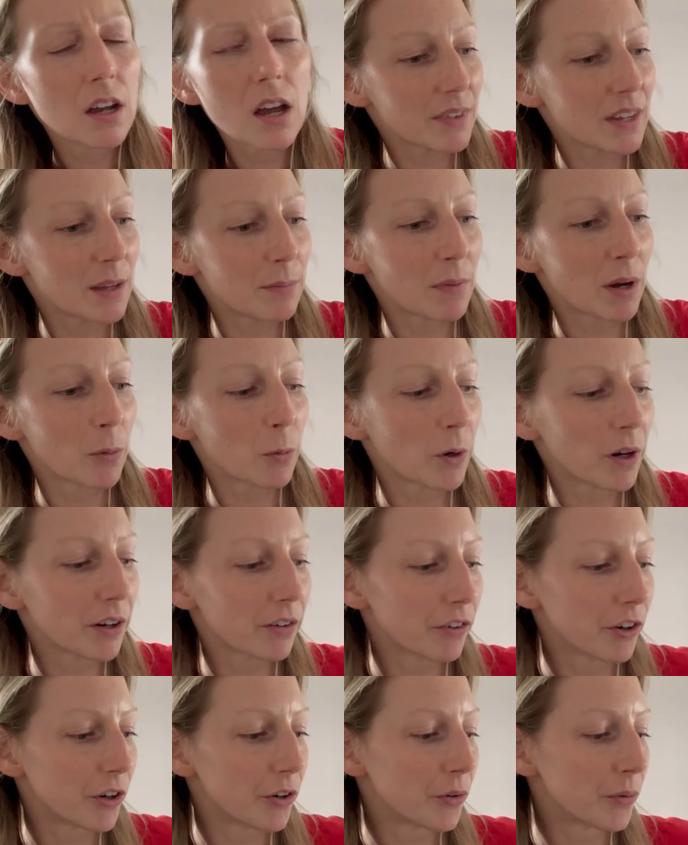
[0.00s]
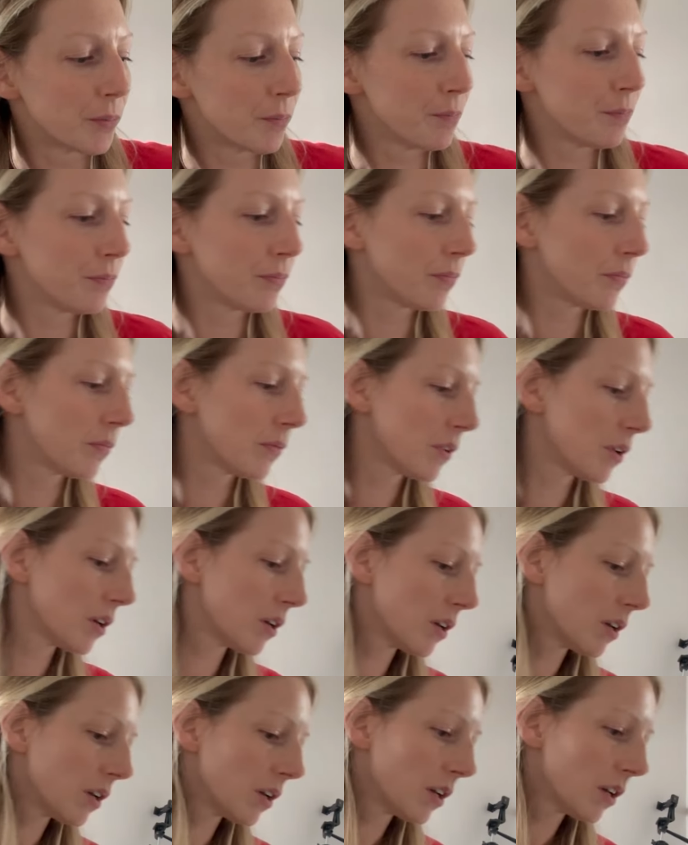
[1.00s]
in my workroom.
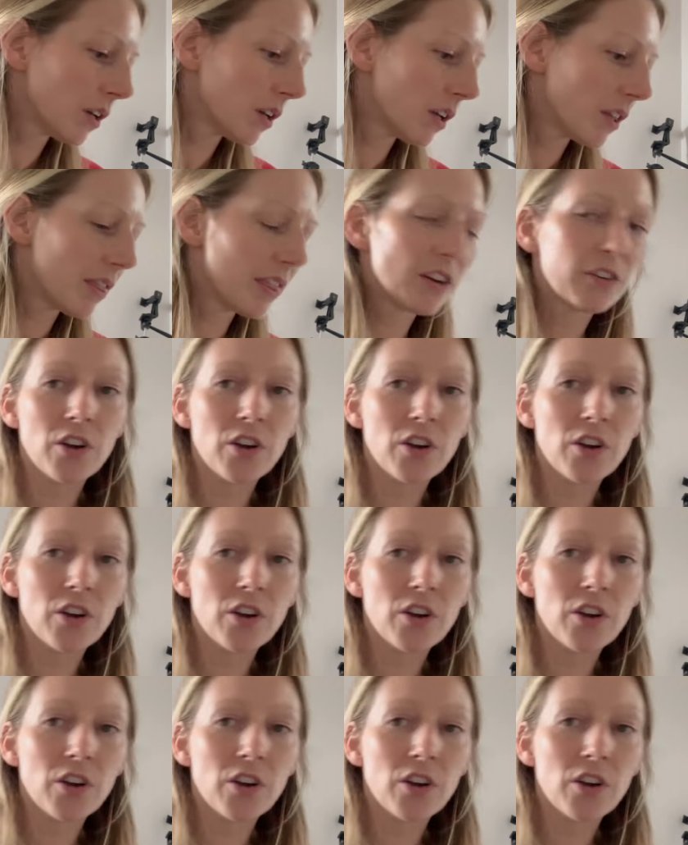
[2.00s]
They're